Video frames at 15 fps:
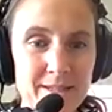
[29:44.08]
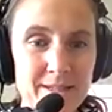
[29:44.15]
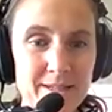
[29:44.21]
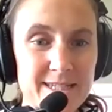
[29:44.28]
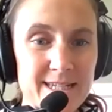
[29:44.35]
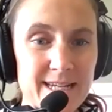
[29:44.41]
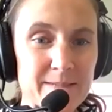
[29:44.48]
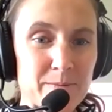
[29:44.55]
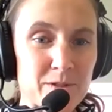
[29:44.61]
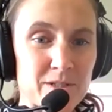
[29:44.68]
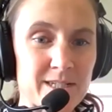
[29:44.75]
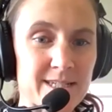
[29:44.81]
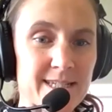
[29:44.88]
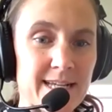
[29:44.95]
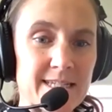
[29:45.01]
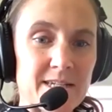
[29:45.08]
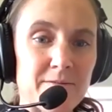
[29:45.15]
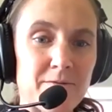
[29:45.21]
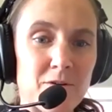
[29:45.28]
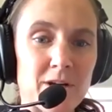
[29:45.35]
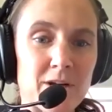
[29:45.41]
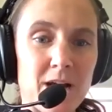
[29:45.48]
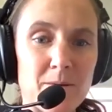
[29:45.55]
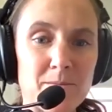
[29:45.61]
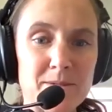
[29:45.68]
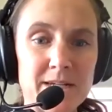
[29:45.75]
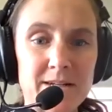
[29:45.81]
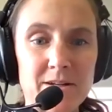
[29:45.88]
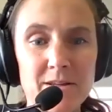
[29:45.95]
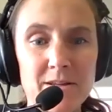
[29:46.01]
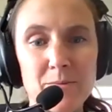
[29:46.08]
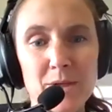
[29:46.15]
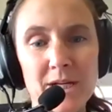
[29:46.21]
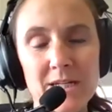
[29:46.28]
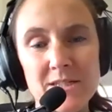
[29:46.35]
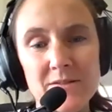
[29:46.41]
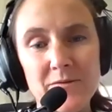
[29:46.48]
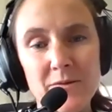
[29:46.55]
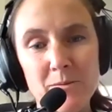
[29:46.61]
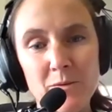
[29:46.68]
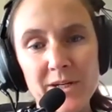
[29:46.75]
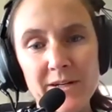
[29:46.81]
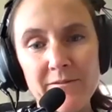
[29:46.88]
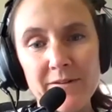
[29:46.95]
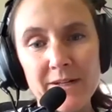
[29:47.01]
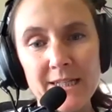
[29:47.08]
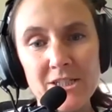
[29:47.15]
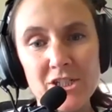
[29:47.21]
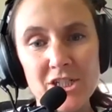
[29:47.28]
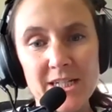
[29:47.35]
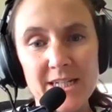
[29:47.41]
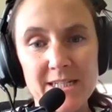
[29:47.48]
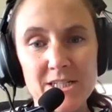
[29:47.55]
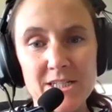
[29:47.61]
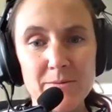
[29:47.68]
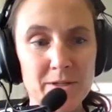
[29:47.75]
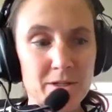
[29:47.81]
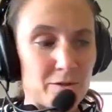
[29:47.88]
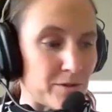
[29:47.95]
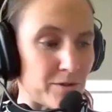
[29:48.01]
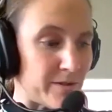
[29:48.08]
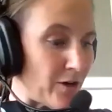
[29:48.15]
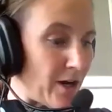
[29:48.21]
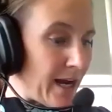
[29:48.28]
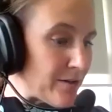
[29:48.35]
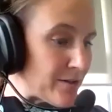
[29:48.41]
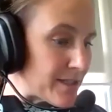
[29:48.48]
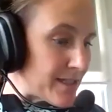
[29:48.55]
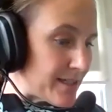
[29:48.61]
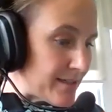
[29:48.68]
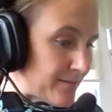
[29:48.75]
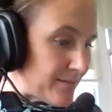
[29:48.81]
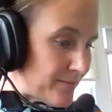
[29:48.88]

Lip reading: This next person is asking for an update on the plans for Marina Village Inn to be used for housing.